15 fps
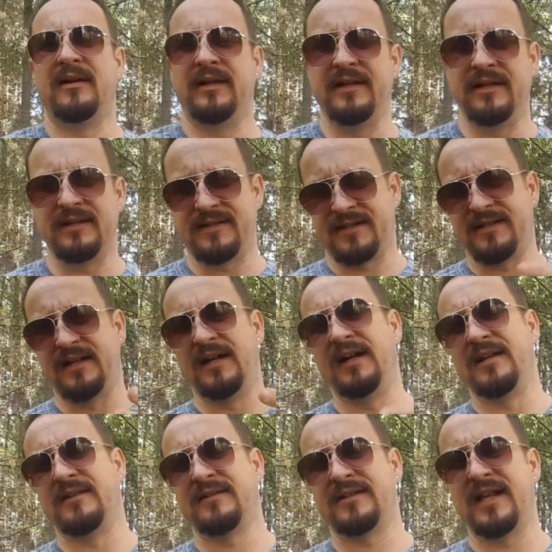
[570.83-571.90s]
as
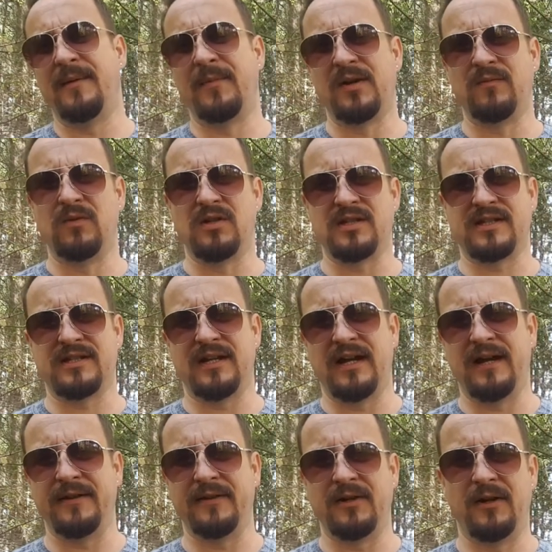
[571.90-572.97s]
uh, summer was,
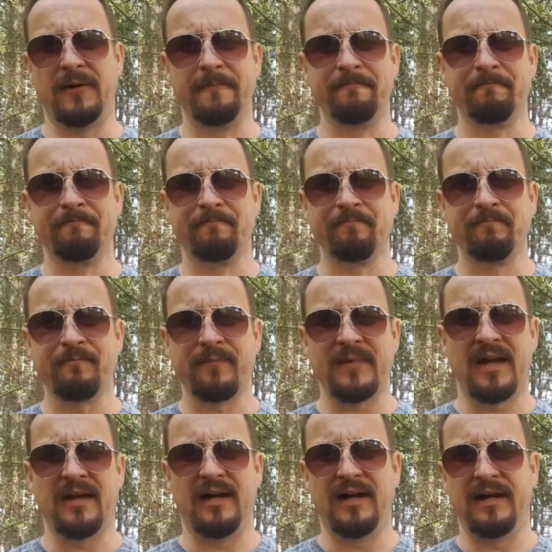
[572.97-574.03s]
uh, you know,
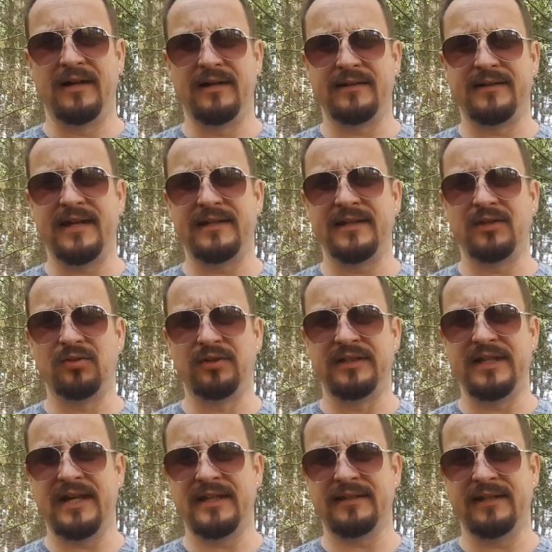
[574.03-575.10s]
uh, getting to
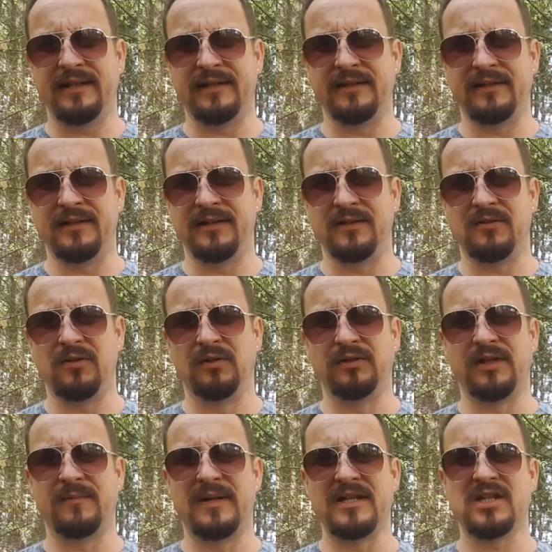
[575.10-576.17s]
the end and the
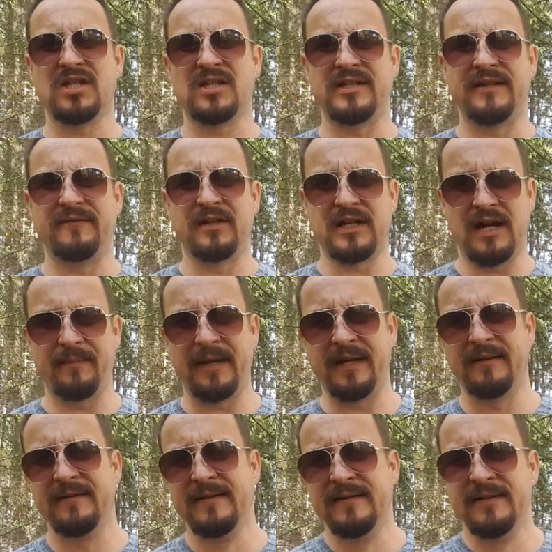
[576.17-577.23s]
colder months they were coming,
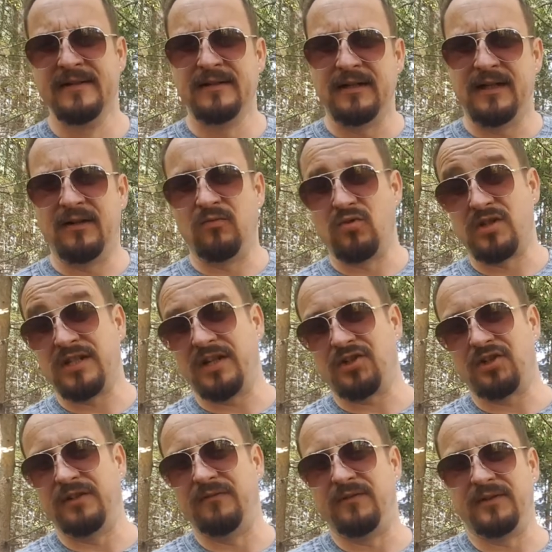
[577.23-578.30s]
I was
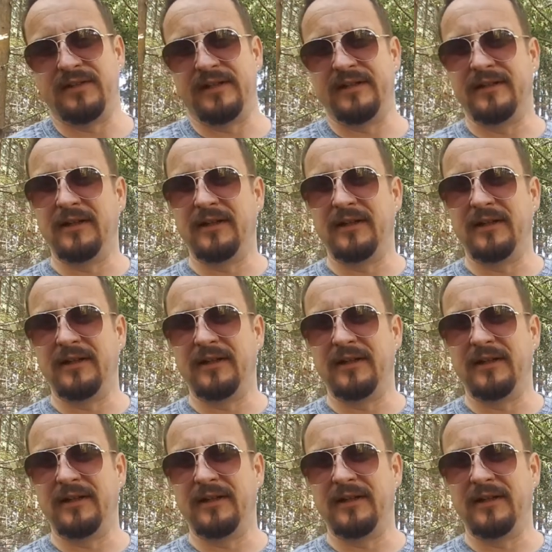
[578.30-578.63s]
actually wondering,